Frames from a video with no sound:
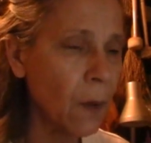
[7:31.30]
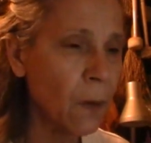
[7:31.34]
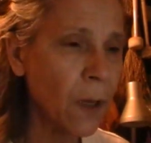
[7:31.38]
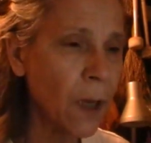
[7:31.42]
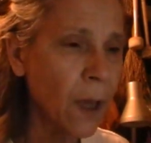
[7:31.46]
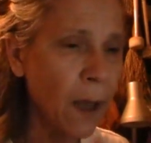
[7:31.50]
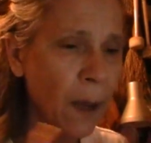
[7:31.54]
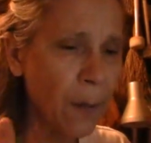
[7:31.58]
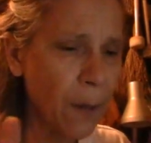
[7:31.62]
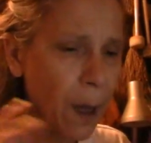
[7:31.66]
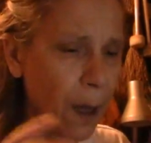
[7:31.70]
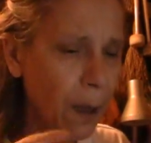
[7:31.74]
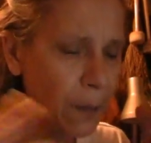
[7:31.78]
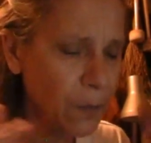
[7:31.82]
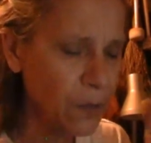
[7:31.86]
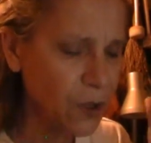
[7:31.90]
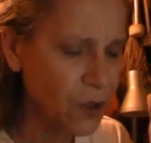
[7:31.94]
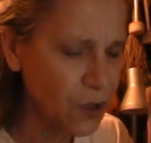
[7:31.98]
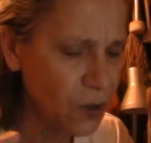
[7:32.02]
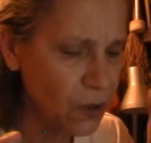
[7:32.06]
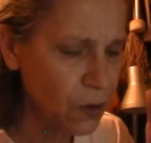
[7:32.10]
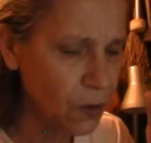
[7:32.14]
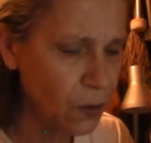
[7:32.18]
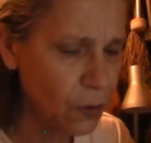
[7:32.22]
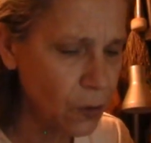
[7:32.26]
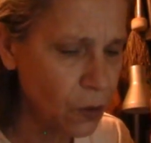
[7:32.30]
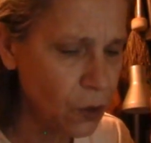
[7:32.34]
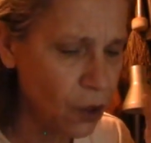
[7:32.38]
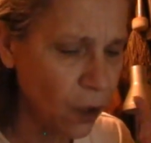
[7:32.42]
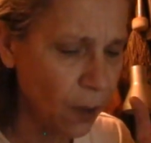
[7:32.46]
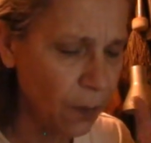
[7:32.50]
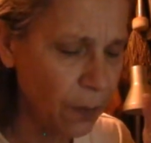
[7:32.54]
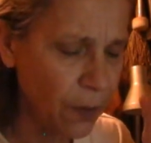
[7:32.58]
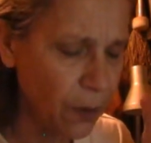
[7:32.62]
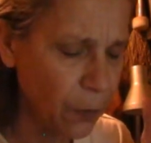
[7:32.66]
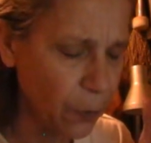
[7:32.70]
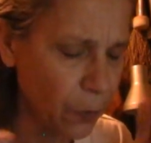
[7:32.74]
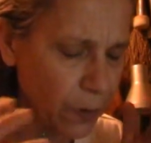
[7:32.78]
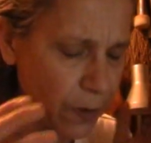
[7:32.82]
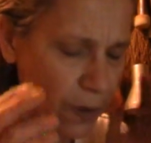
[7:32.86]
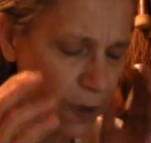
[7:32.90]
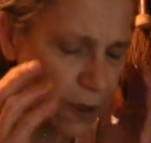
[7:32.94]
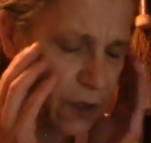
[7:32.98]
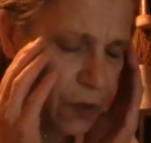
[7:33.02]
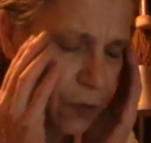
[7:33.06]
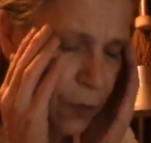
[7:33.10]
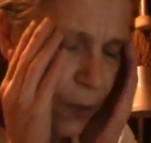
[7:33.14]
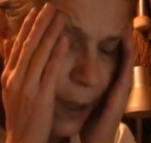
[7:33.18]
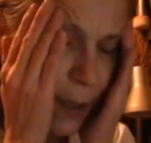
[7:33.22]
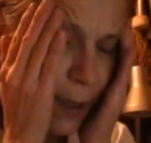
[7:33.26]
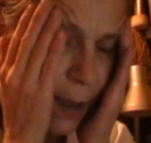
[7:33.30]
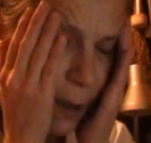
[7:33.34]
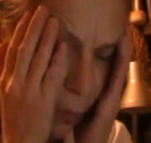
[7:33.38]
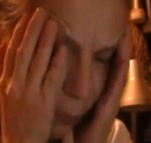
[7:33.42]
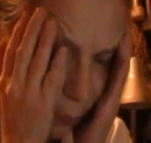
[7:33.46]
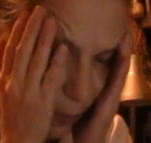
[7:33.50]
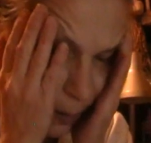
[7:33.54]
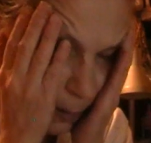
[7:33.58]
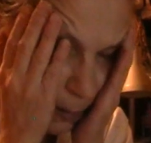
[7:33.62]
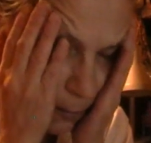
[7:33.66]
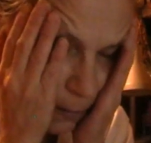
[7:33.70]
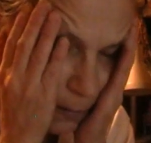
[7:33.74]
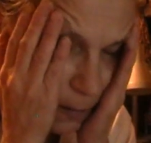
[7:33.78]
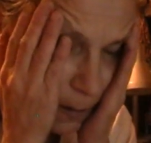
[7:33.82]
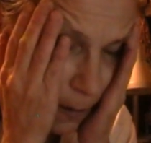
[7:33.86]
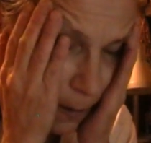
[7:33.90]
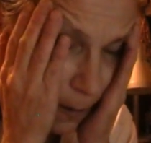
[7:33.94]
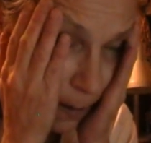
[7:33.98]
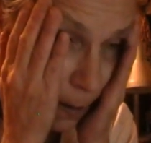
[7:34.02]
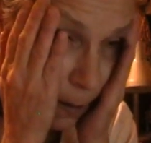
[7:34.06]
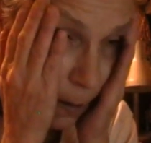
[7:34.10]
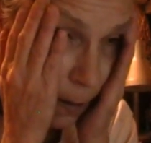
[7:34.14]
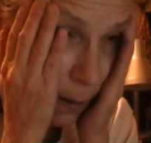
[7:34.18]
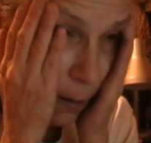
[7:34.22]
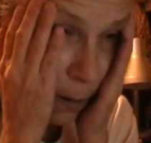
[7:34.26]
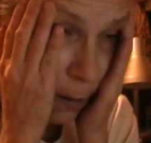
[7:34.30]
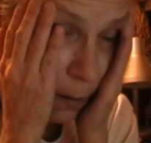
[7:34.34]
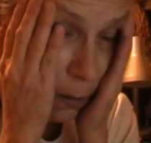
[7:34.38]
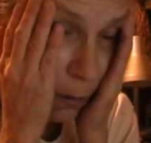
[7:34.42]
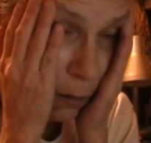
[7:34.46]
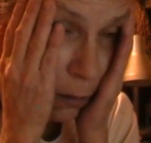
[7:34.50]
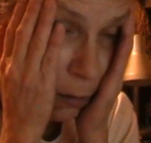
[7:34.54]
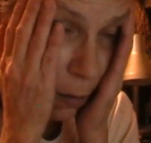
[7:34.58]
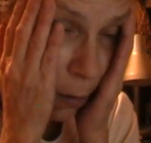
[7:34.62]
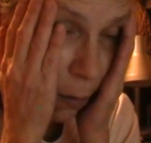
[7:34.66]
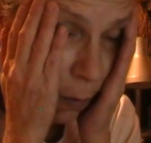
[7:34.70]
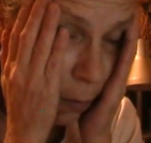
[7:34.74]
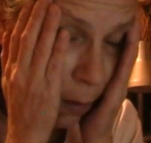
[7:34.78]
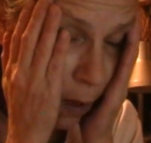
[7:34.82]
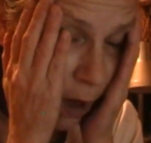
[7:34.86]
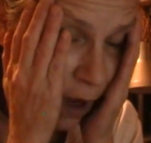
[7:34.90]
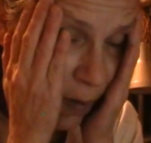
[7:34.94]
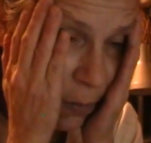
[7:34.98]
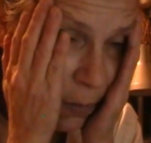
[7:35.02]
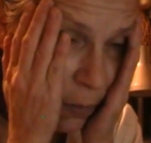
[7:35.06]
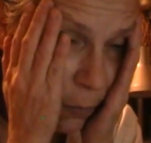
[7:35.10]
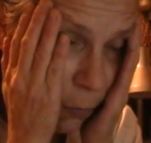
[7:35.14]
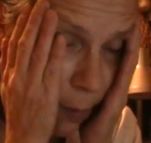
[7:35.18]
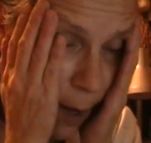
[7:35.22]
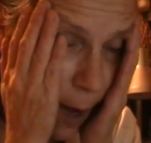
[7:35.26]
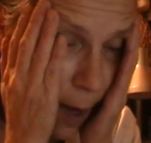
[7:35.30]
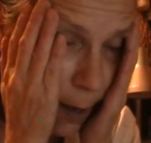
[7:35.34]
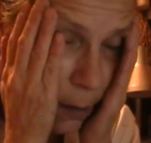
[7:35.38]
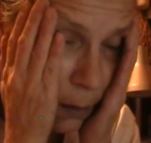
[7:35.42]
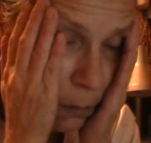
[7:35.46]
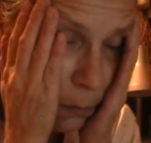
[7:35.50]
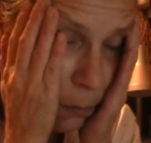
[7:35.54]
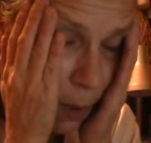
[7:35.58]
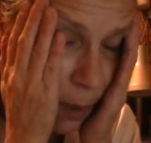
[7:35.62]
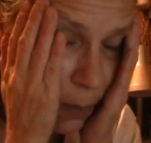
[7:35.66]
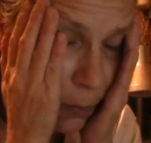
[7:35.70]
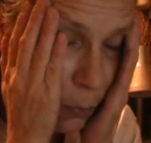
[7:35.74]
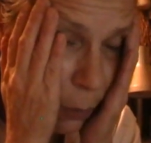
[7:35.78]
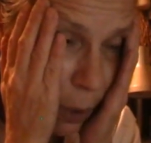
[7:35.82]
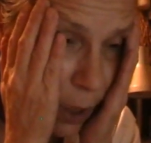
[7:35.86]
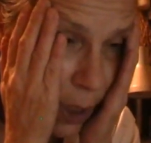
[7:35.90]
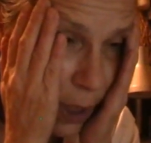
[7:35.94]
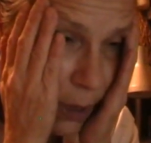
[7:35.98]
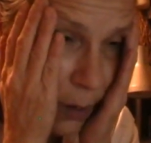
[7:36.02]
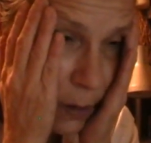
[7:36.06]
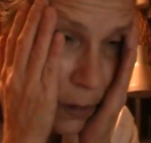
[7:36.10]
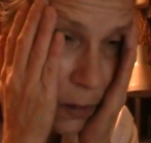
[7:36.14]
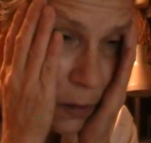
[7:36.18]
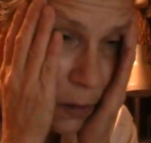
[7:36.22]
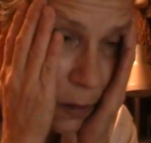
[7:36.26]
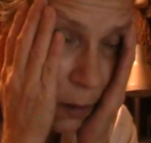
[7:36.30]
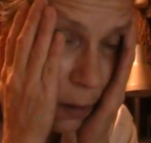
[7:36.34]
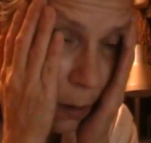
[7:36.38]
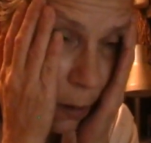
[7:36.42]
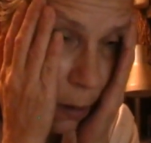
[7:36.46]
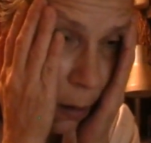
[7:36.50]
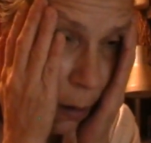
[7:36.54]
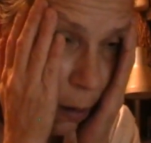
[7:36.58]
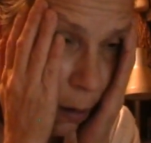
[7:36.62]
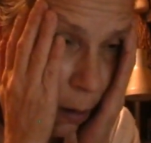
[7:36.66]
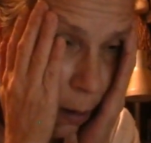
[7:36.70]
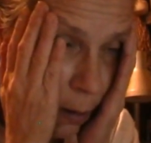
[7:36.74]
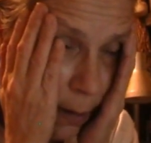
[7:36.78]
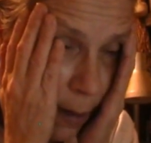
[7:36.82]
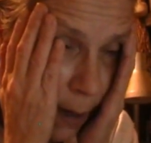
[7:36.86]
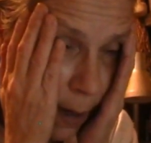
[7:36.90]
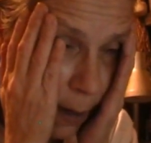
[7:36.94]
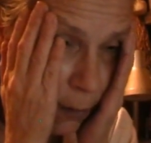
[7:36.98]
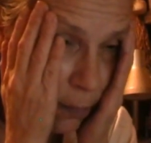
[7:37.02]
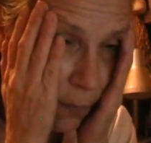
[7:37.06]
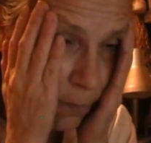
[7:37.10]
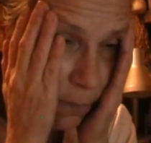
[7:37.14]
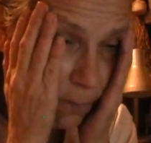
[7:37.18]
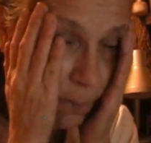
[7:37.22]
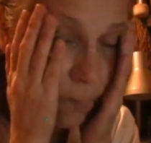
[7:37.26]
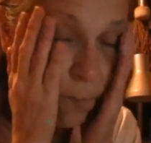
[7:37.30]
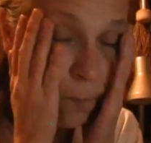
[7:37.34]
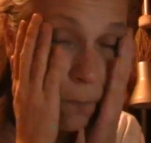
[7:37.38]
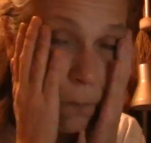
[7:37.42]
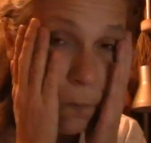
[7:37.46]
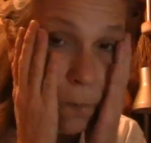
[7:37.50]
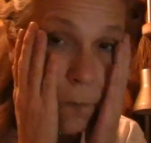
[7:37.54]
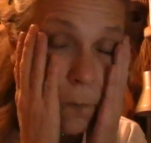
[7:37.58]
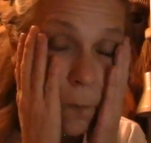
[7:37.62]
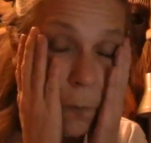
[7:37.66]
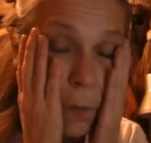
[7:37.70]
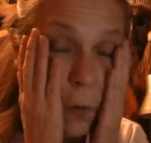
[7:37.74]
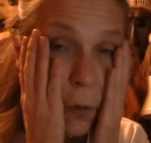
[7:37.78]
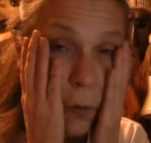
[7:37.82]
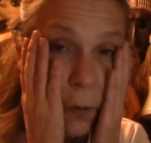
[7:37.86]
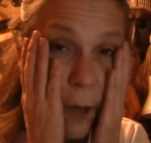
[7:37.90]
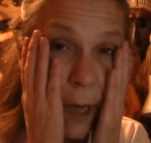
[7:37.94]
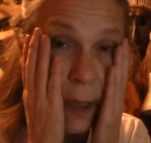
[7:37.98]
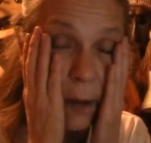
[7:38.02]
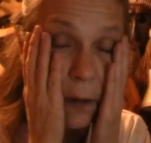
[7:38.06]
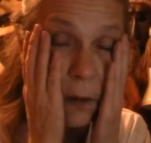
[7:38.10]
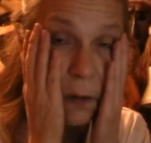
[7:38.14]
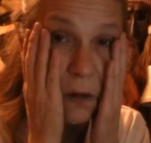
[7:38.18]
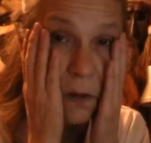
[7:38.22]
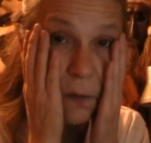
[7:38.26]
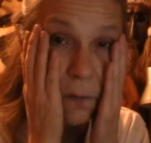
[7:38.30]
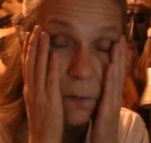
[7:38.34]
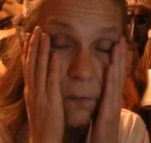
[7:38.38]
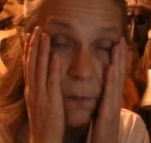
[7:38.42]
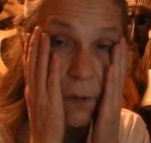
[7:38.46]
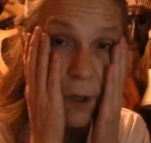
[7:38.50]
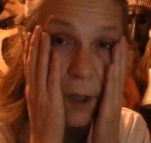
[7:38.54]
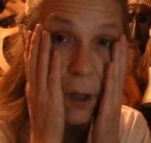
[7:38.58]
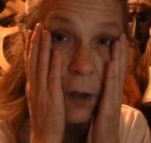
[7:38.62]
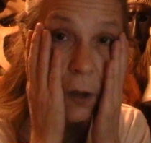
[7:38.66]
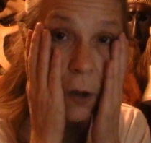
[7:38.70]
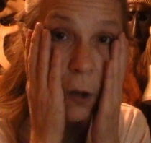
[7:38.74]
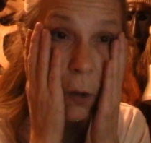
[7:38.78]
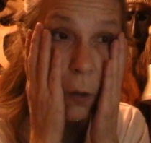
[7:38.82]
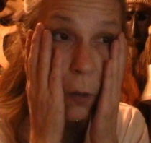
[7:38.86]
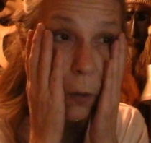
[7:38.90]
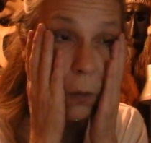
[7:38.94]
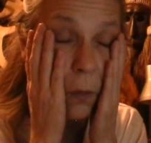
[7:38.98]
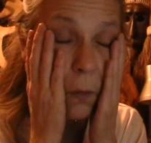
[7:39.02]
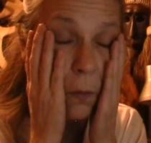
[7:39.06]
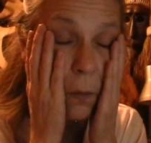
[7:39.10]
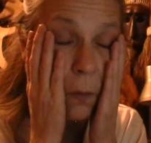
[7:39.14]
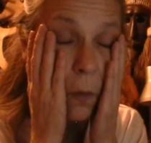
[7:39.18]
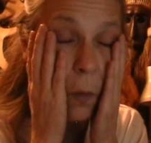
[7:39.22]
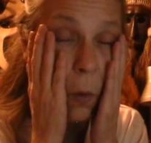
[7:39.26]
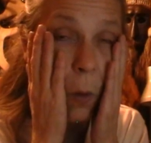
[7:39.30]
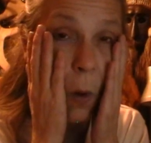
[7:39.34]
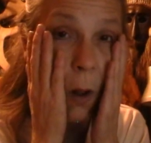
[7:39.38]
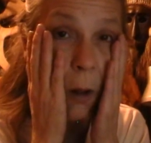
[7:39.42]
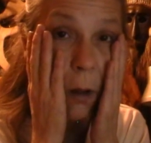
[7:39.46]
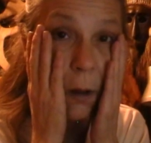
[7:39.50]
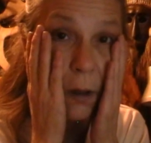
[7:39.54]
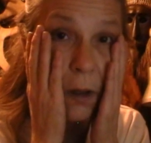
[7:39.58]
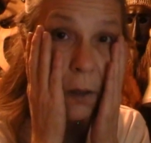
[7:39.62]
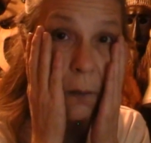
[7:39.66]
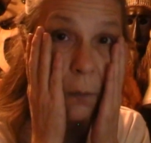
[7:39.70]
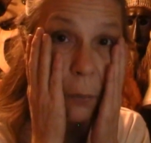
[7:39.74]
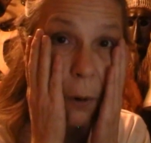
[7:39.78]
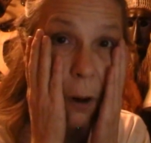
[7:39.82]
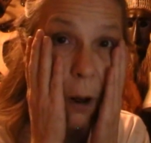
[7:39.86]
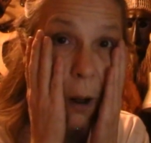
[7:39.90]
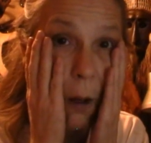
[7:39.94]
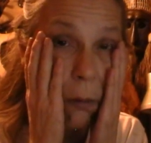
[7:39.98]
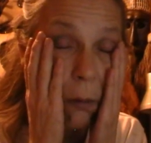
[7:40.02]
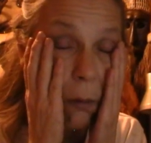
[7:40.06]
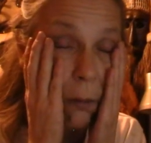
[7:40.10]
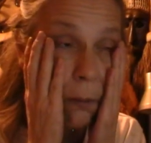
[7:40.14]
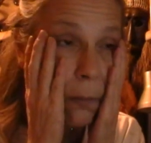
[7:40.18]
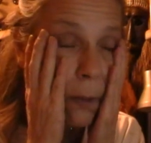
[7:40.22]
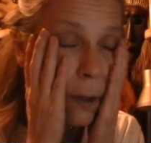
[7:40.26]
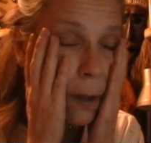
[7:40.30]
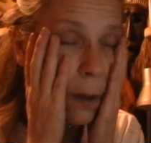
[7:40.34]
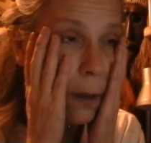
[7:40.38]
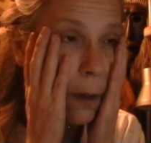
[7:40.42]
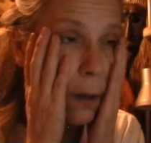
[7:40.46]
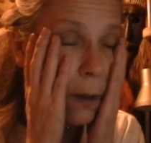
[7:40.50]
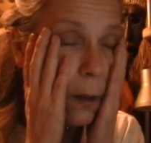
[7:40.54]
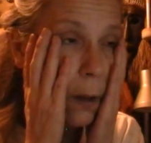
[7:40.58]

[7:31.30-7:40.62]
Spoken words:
Okay, I'm just jumping with this right now because, you know, I've been racking my brains on how to correct this video quality problem